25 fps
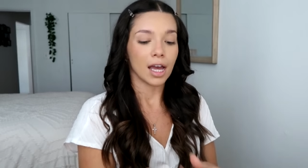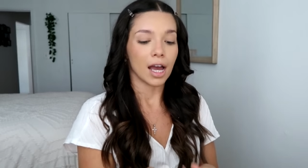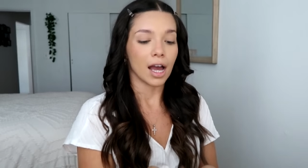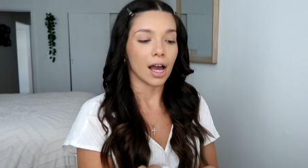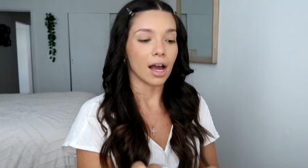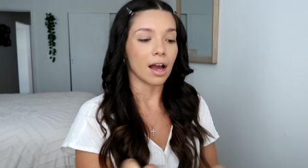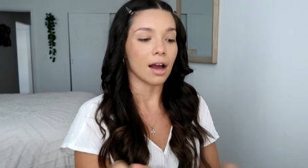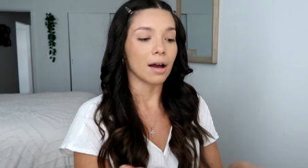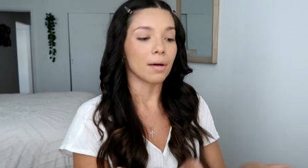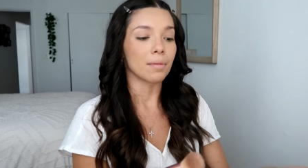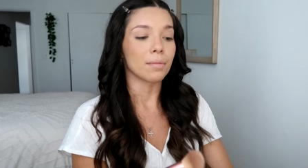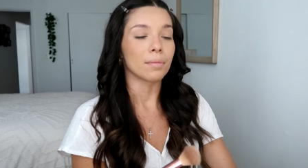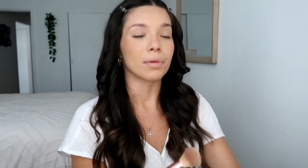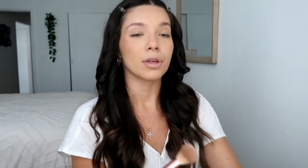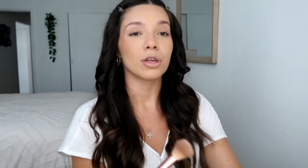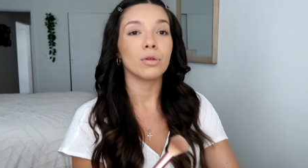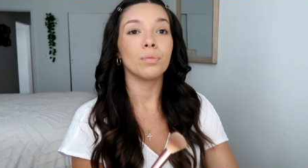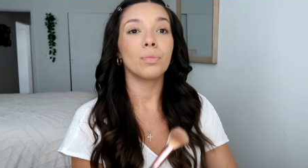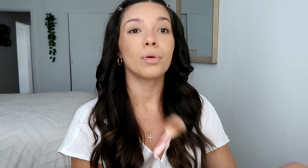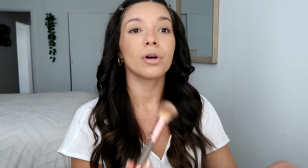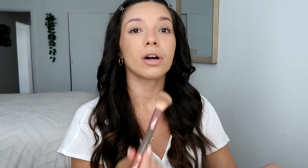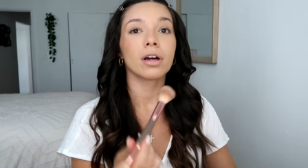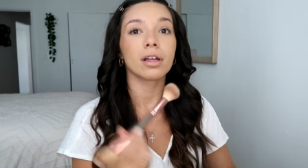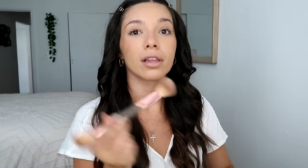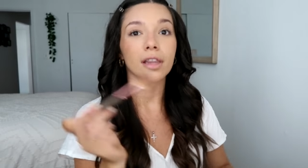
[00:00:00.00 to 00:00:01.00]
But you
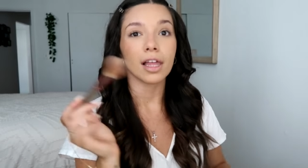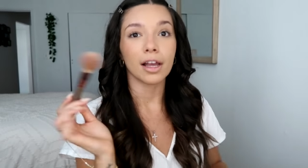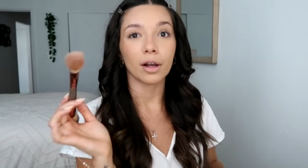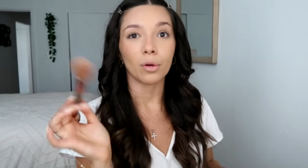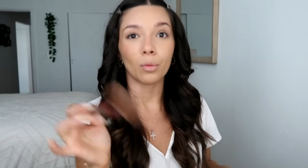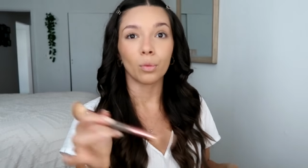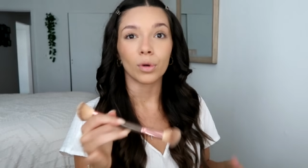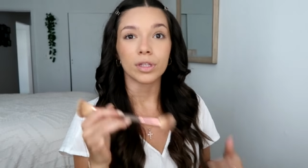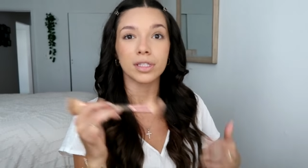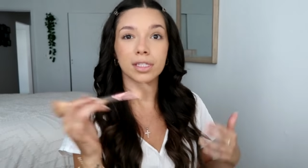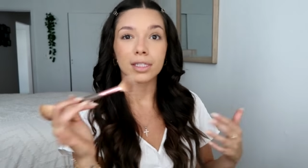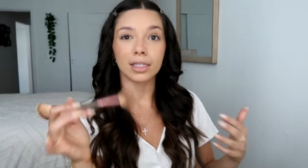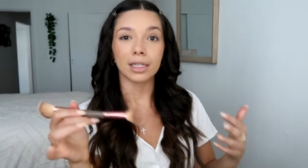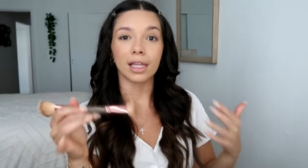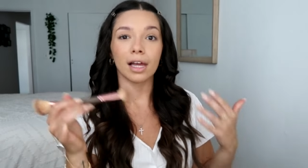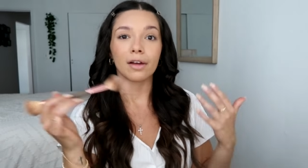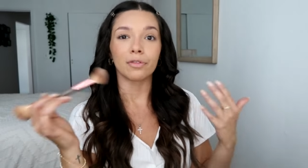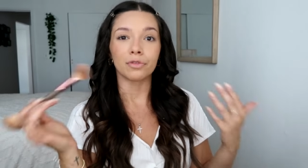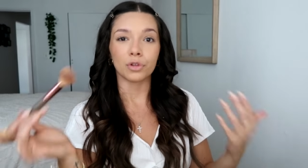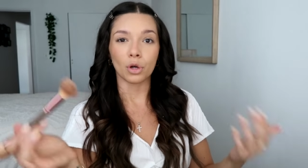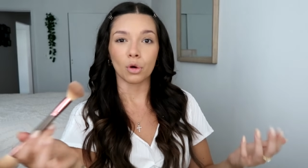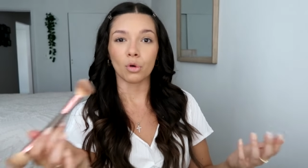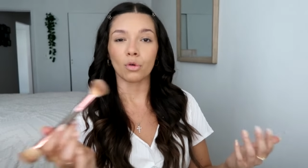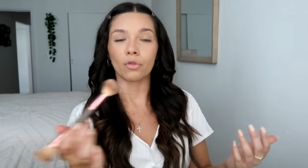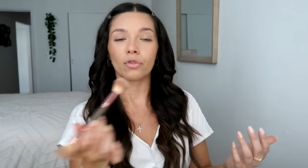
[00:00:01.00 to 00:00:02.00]
put like what's
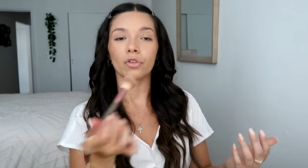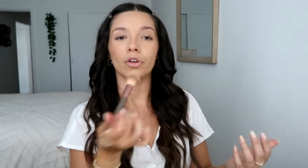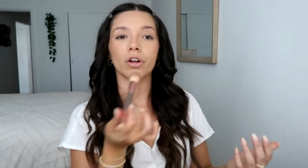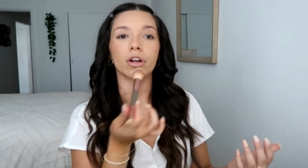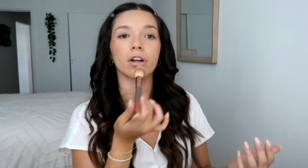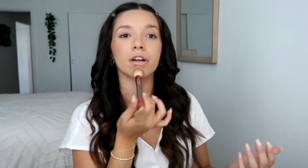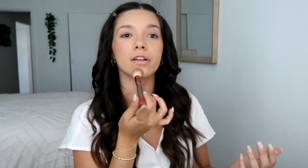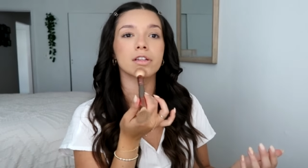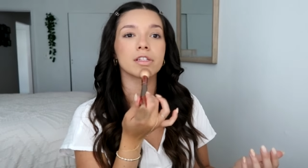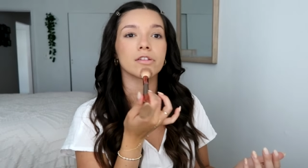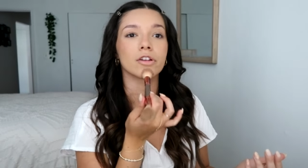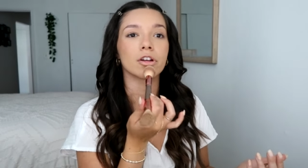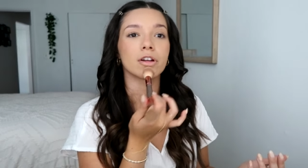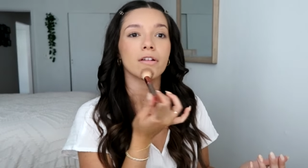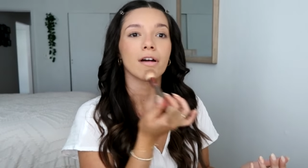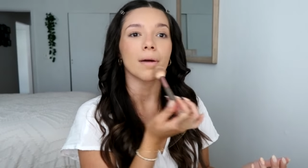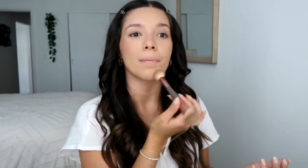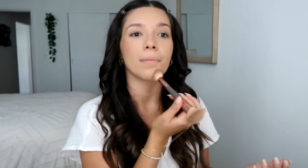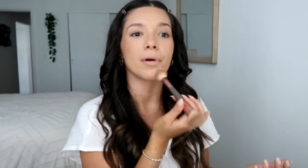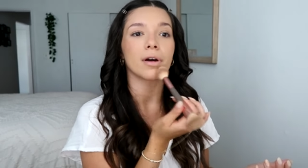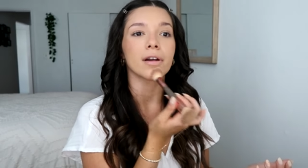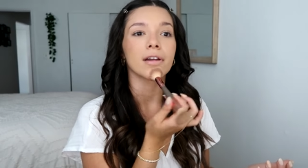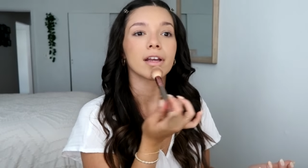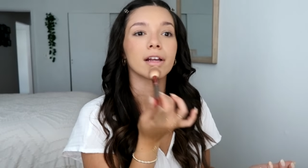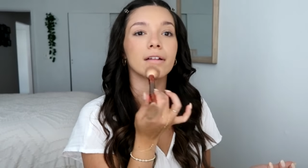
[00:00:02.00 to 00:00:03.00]
left over, so you're
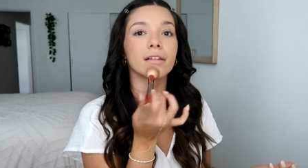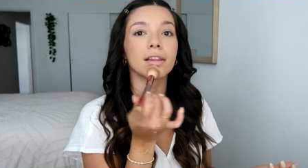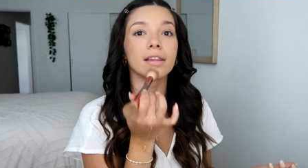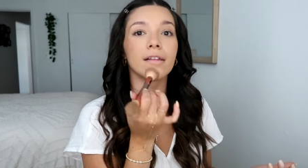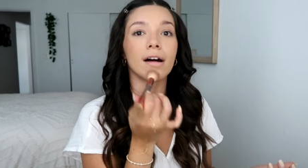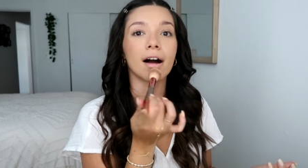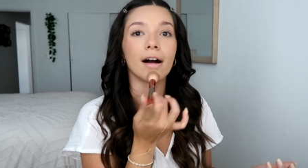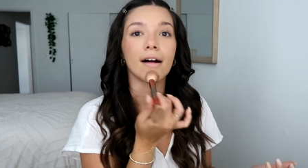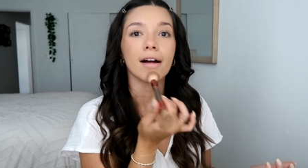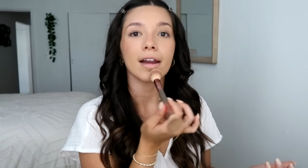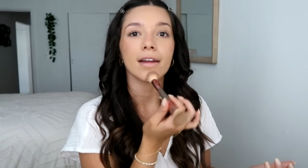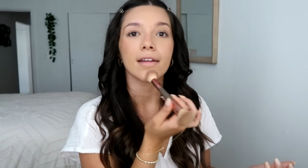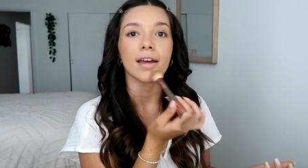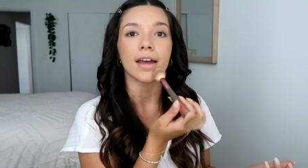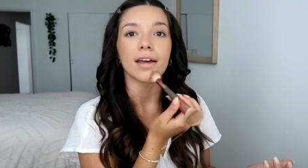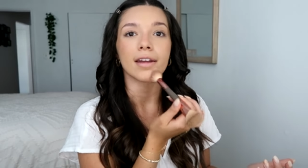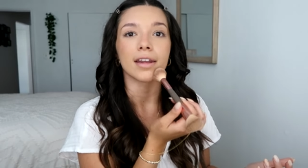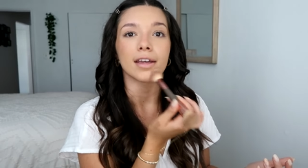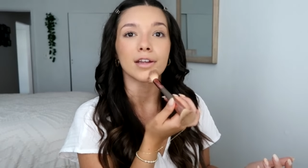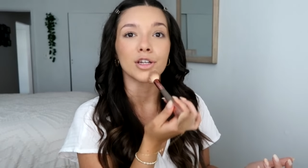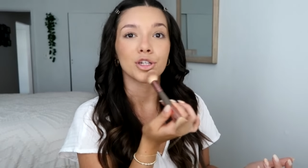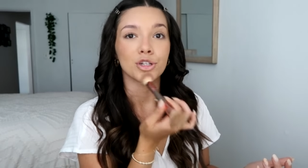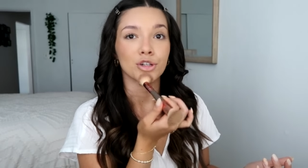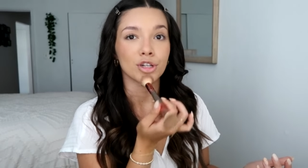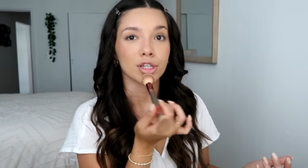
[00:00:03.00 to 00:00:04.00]
not putting a lot, and
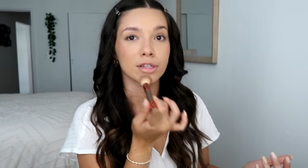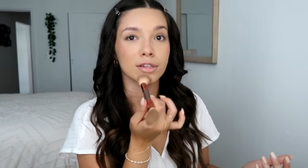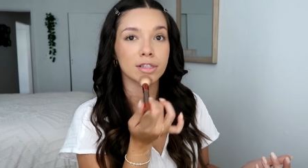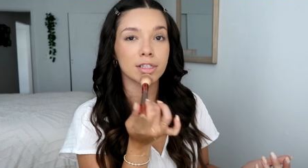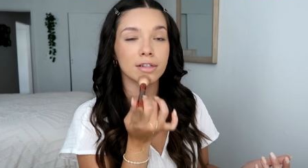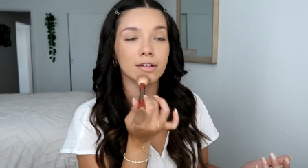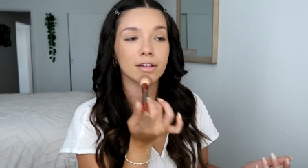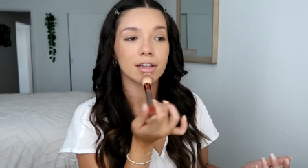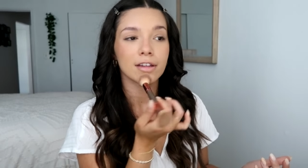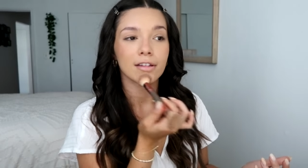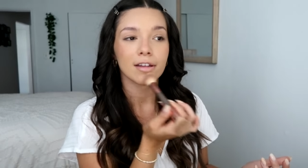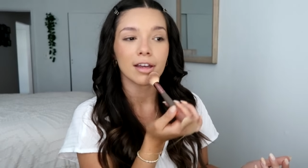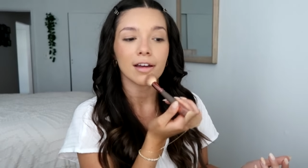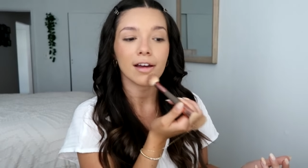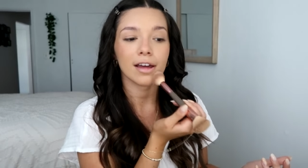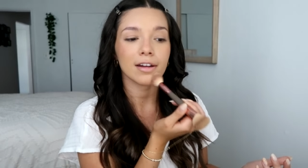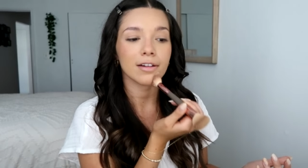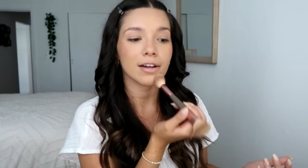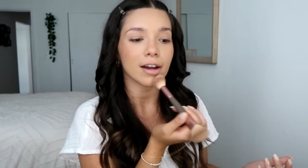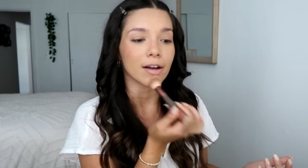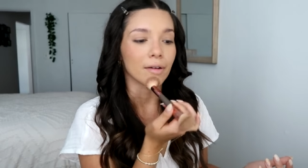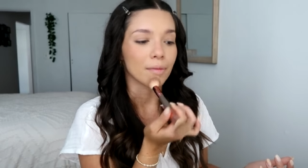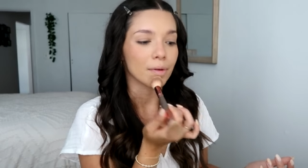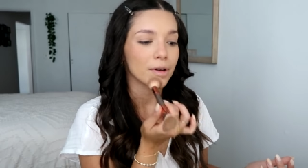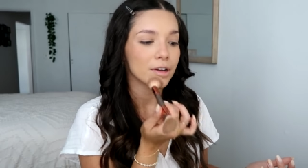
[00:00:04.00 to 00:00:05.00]
it just, I
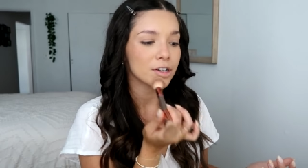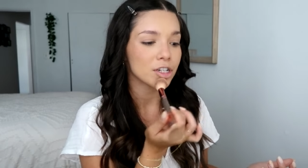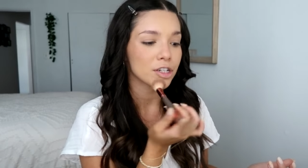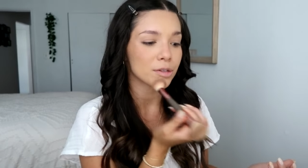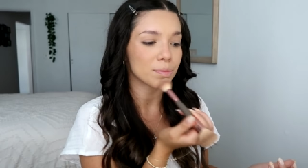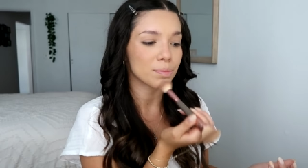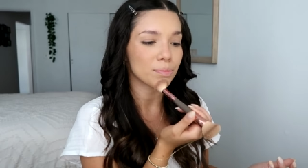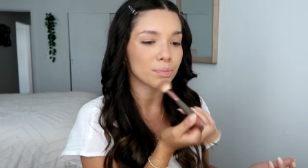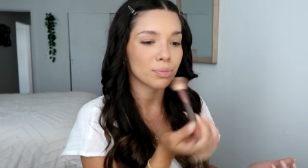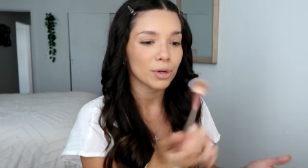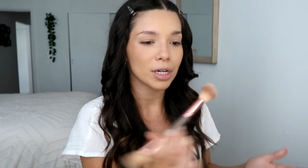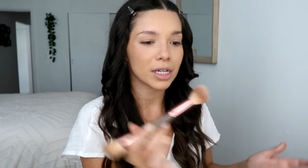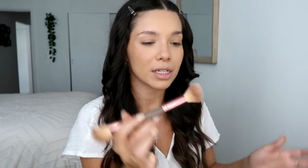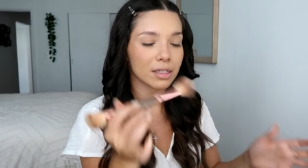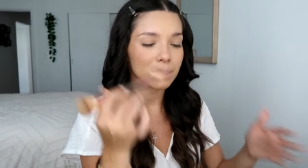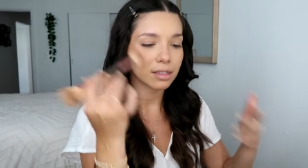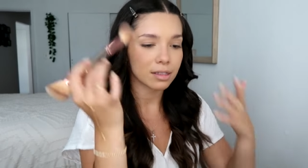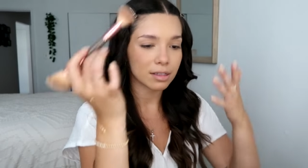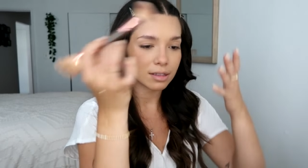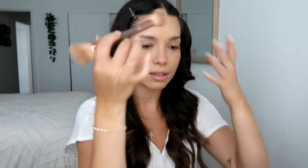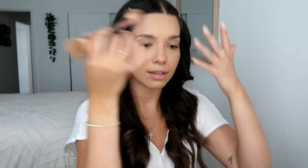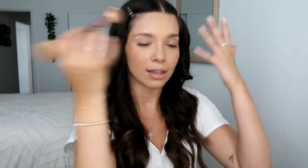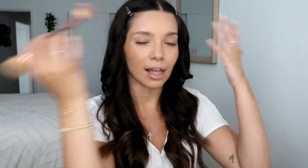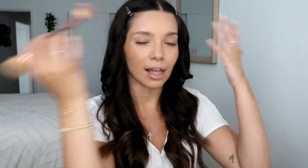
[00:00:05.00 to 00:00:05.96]
don't know, it just brings